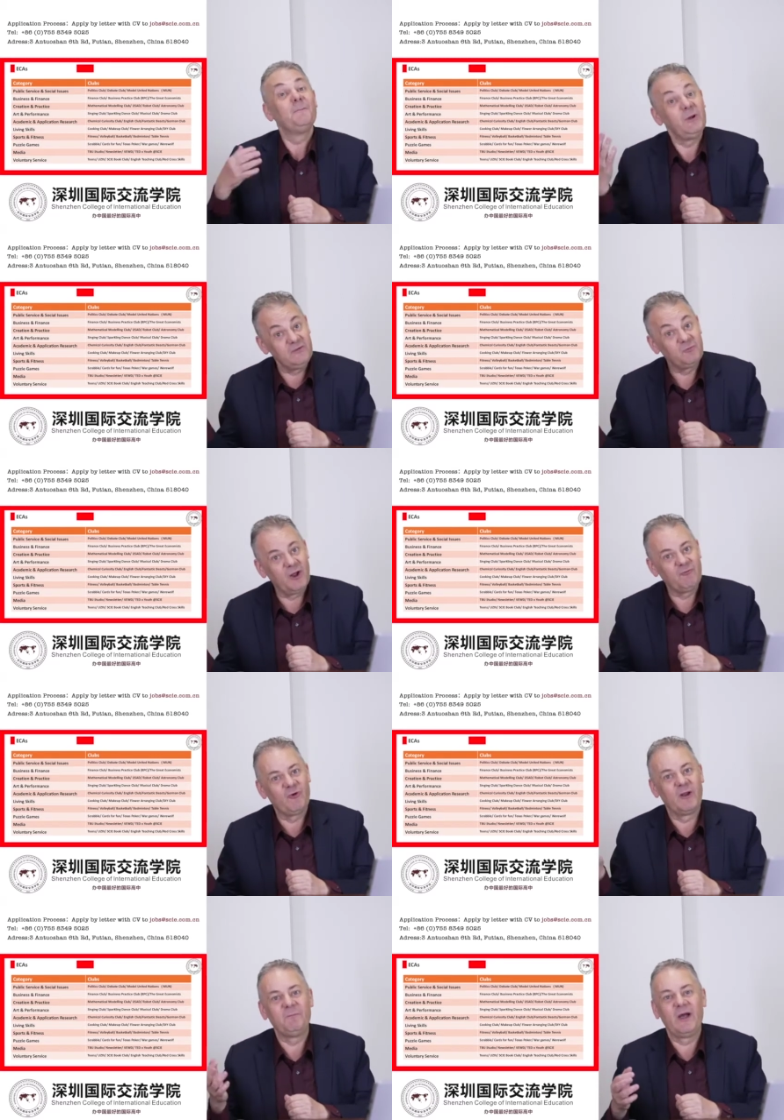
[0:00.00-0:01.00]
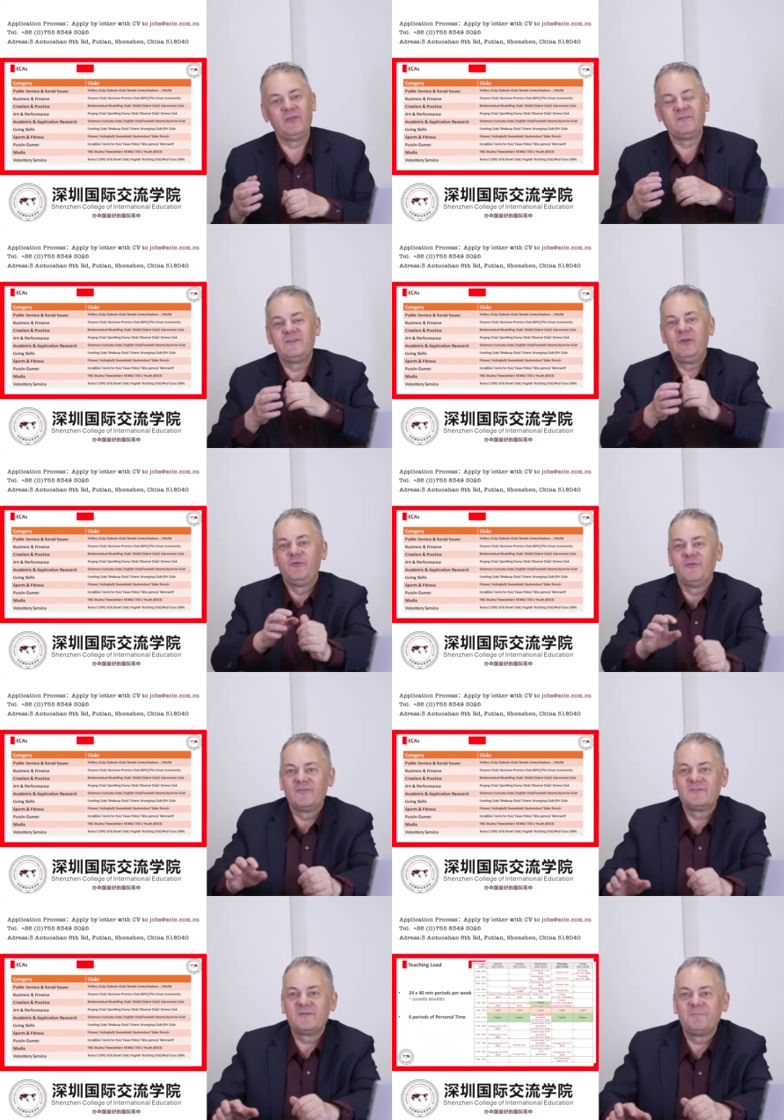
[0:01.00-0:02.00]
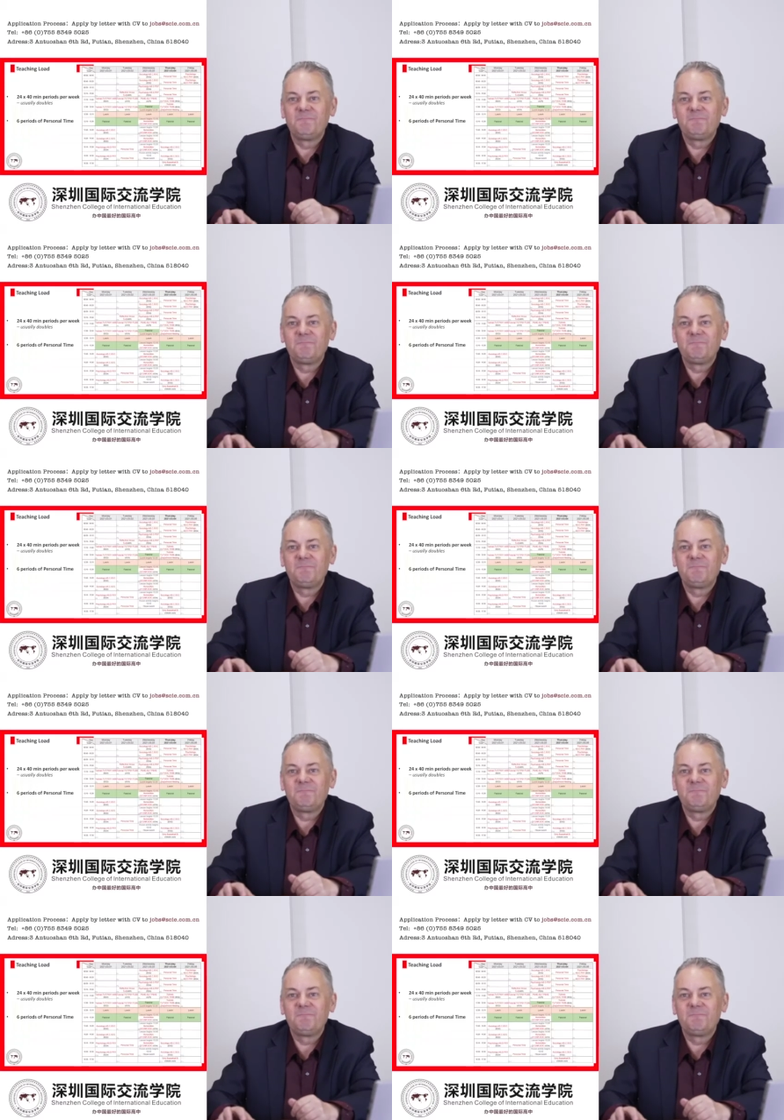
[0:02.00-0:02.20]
but is one run by the students.